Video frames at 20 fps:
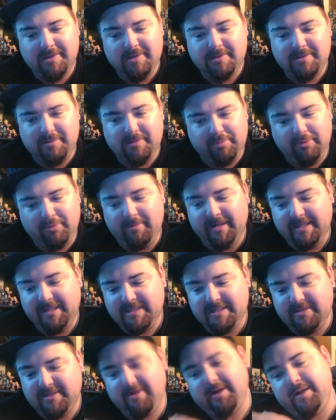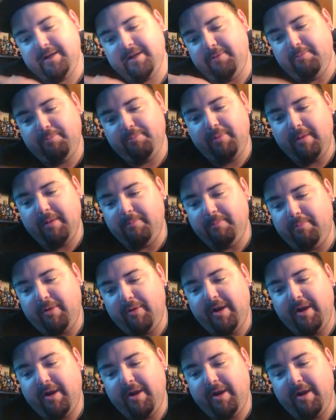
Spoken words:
to put money aside and buy